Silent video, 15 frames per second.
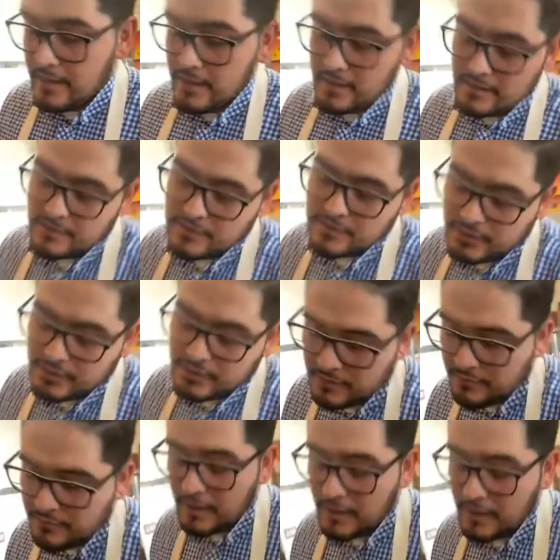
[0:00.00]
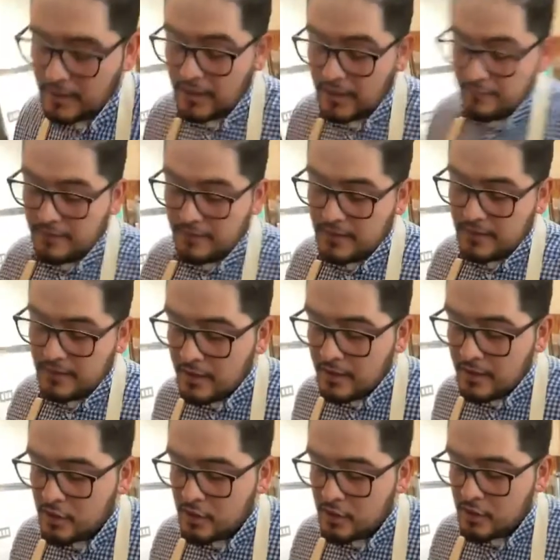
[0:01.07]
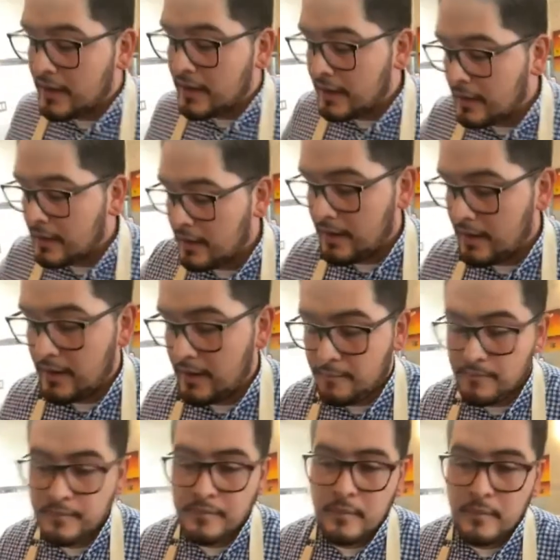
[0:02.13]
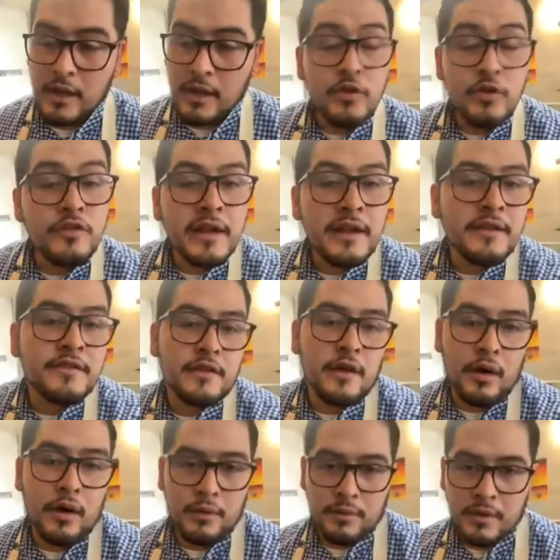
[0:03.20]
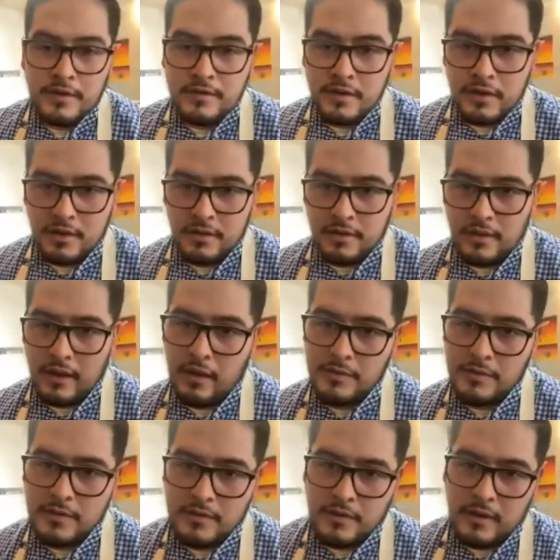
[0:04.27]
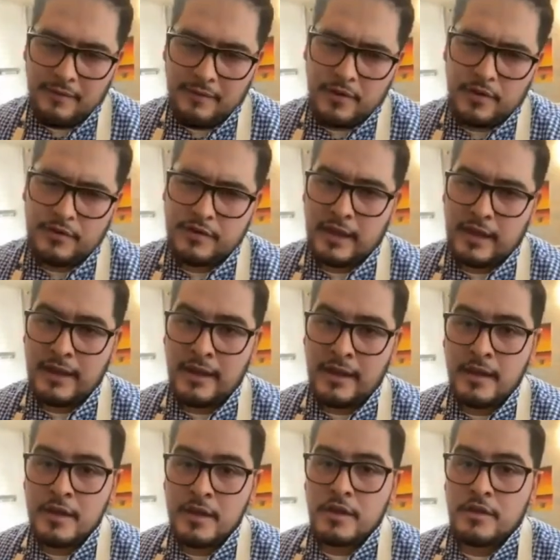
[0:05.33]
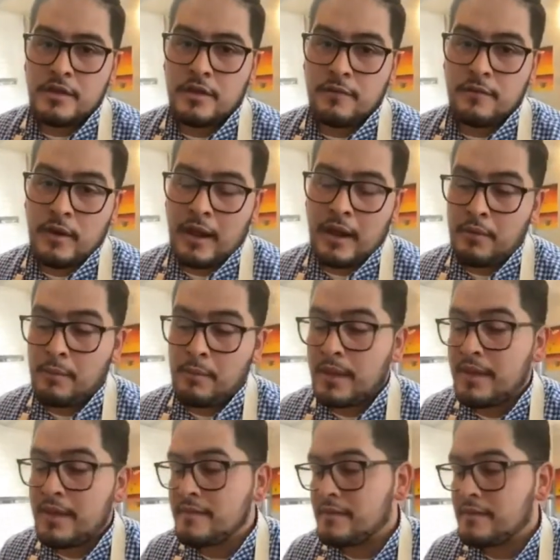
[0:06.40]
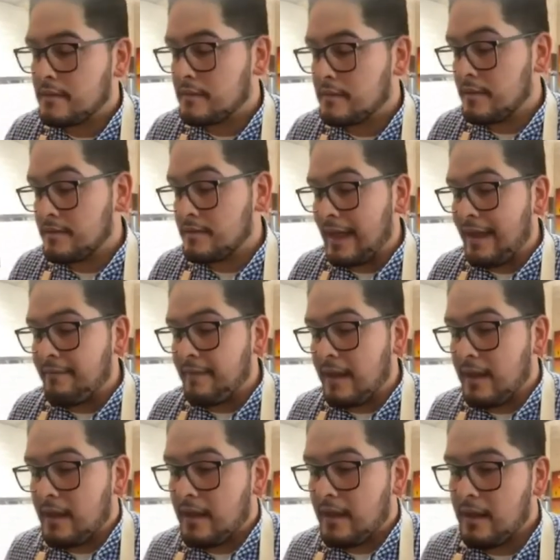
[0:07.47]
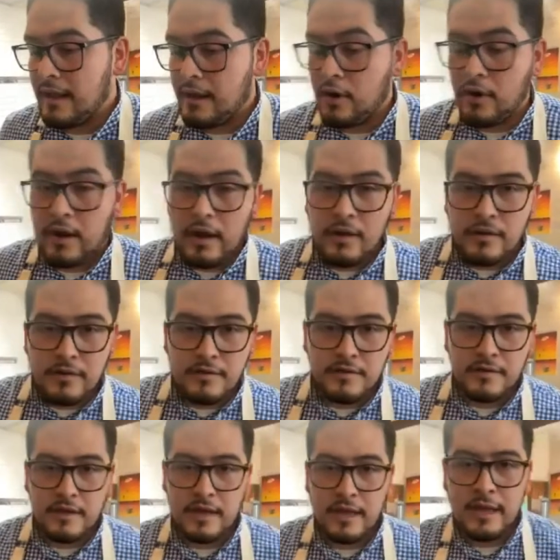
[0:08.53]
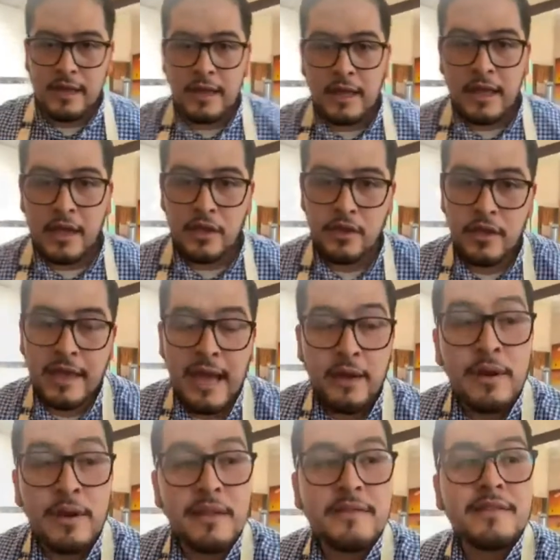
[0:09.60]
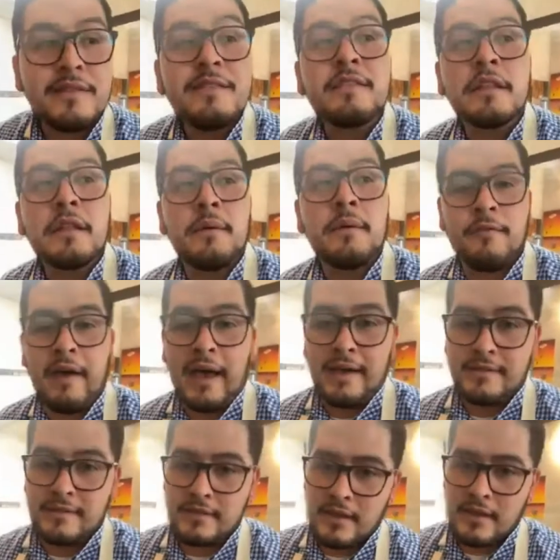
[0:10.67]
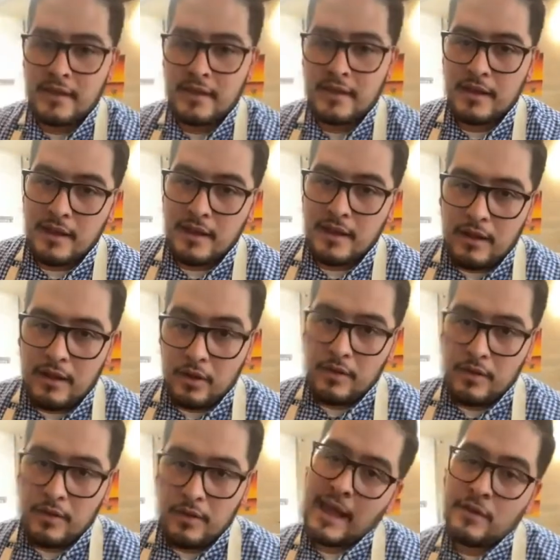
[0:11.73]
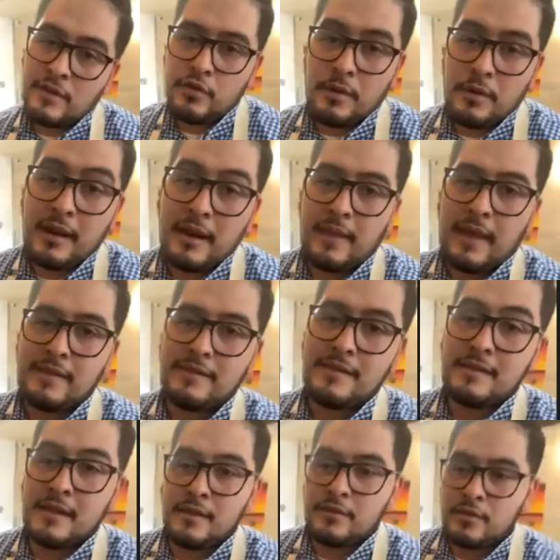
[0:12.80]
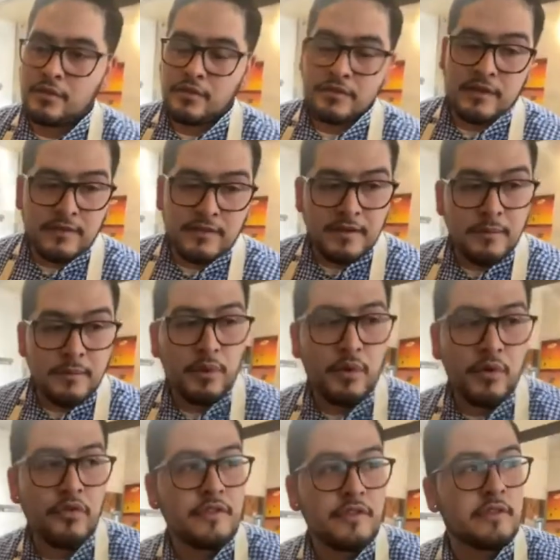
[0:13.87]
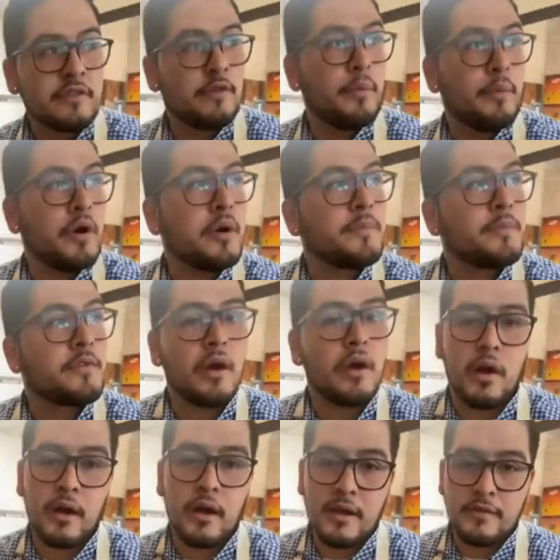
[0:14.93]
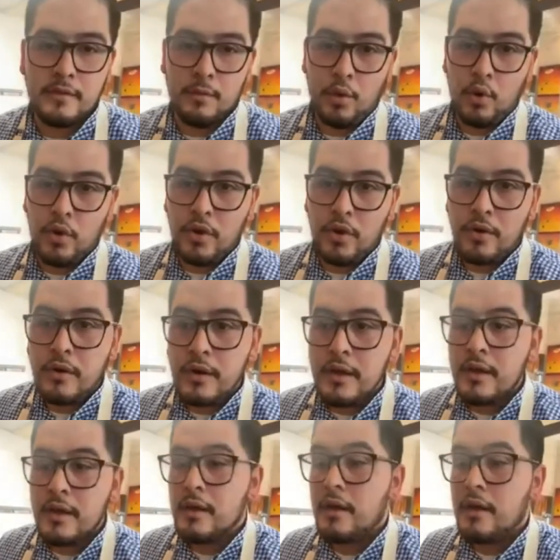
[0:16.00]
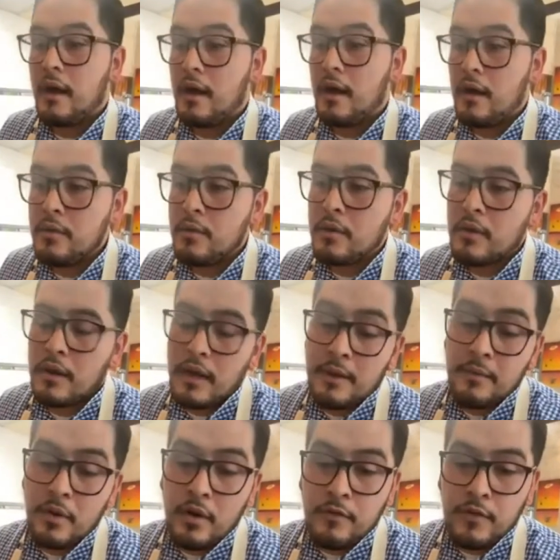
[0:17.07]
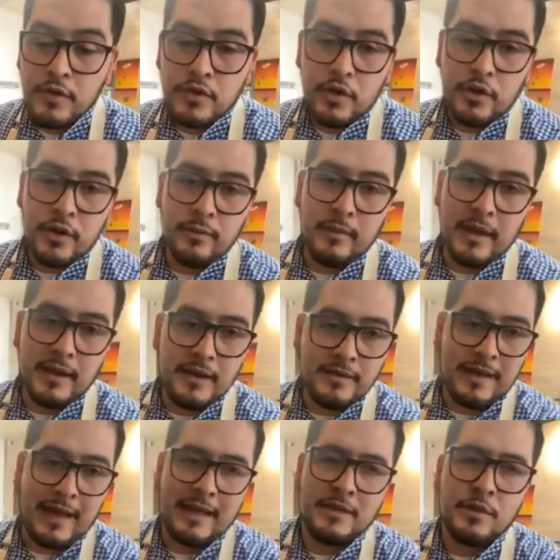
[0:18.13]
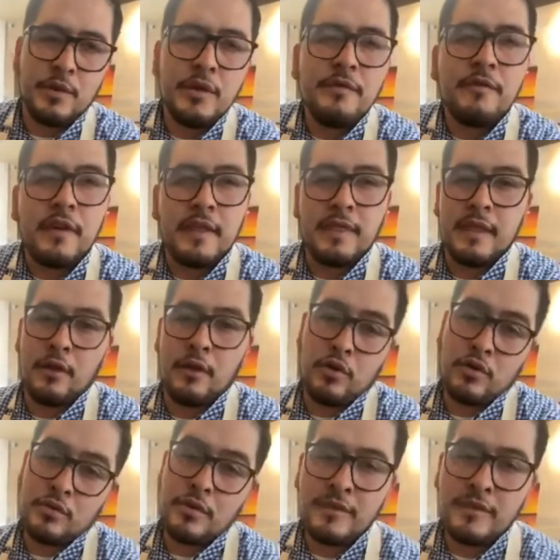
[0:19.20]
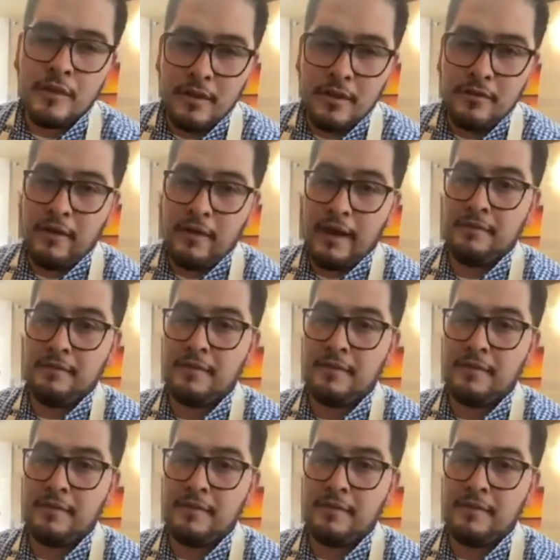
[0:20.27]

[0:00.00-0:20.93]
So in the oven, usually I don't use any salt because obviously they have their skin. So I feel like with beets, since they have that like hard layer of skin, you can't really season them fast, or they can't absorb any of that seasoning. So just like simple, just like some herbs, some garlic, some oil. You let them go for 30 minutes at 350 or 375.